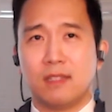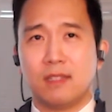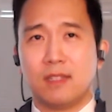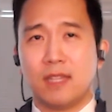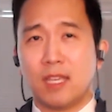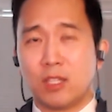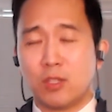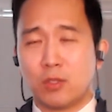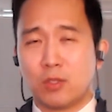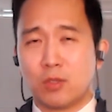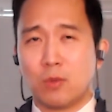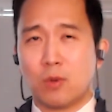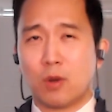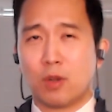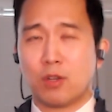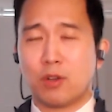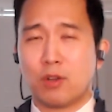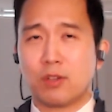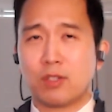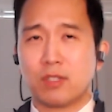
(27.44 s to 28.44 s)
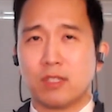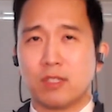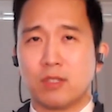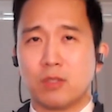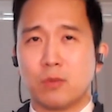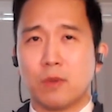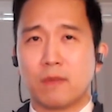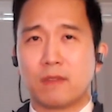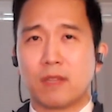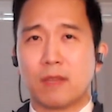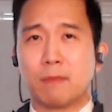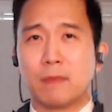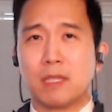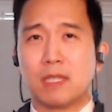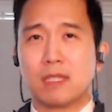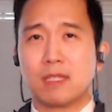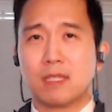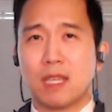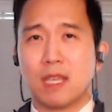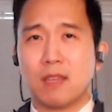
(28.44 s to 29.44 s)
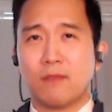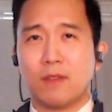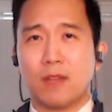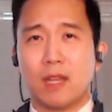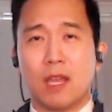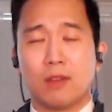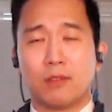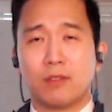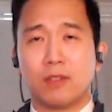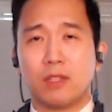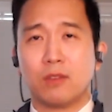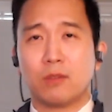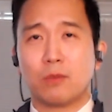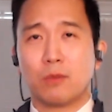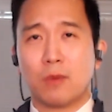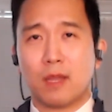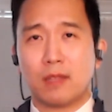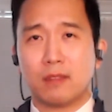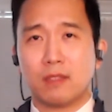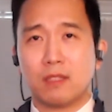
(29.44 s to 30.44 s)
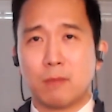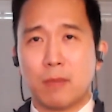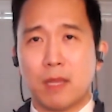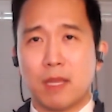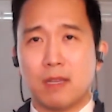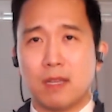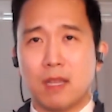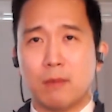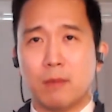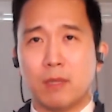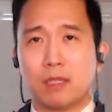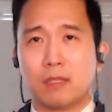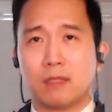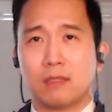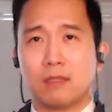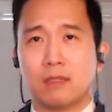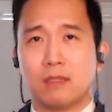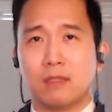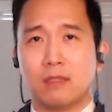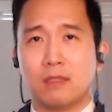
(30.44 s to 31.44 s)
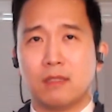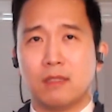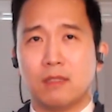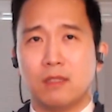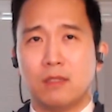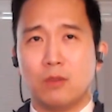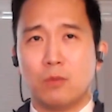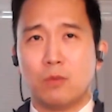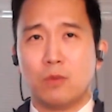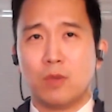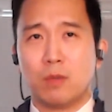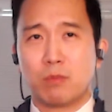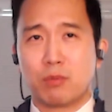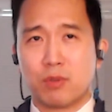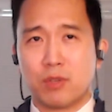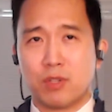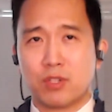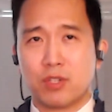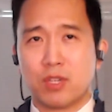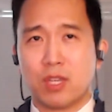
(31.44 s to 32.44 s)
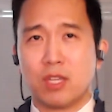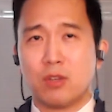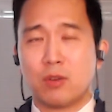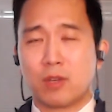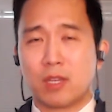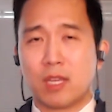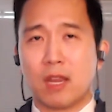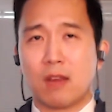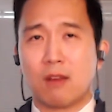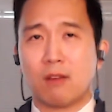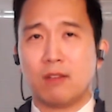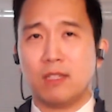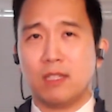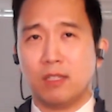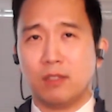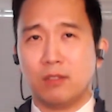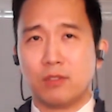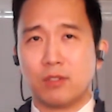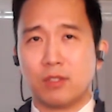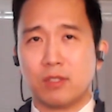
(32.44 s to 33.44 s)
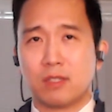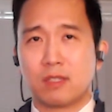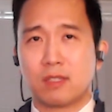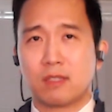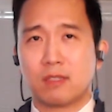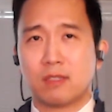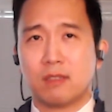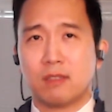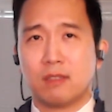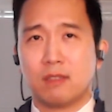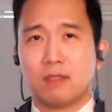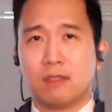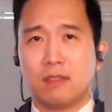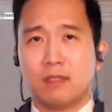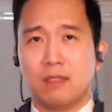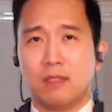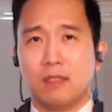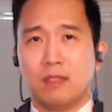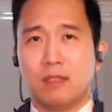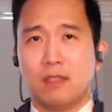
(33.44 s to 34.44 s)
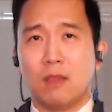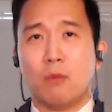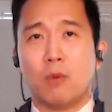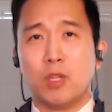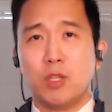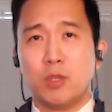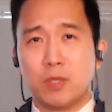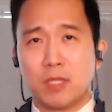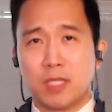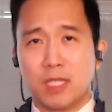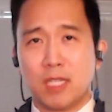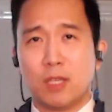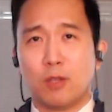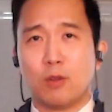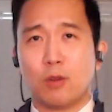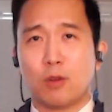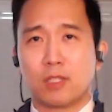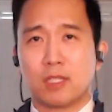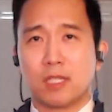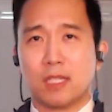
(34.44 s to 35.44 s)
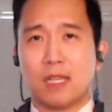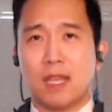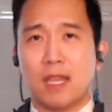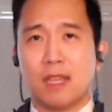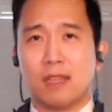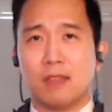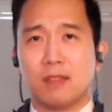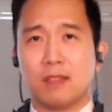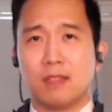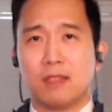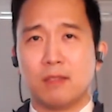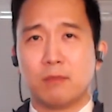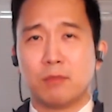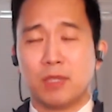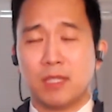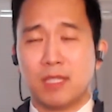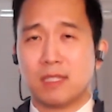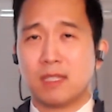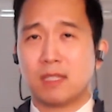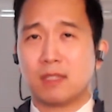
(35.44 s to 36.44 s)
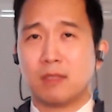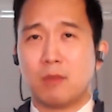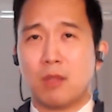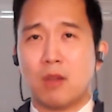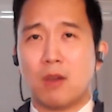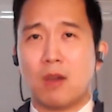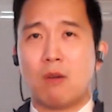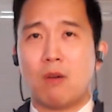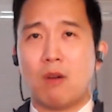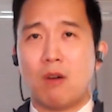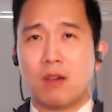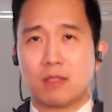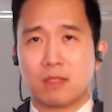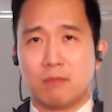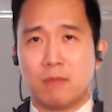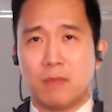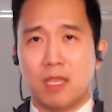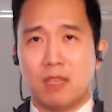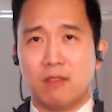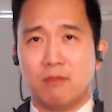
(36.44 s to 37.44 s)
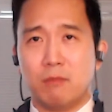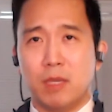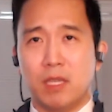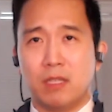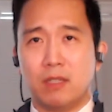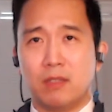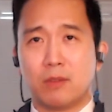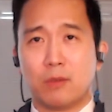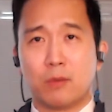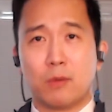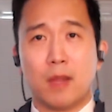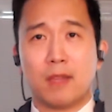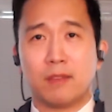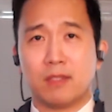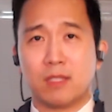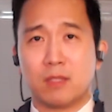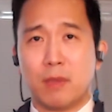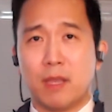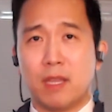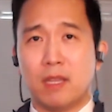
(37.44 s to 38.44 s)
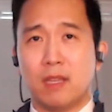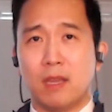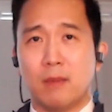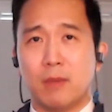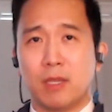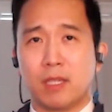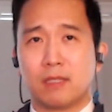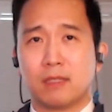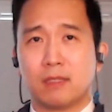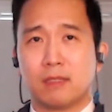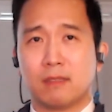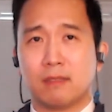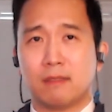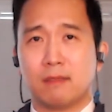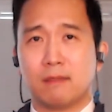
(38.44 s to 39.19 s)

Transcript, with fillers: Thank you to our nurses who have kept us safe and healthy throughout this pandemic. We appreciate your care and diligence. When you see a nurse today, Please let them know how awesome they have been throughout this pandemic.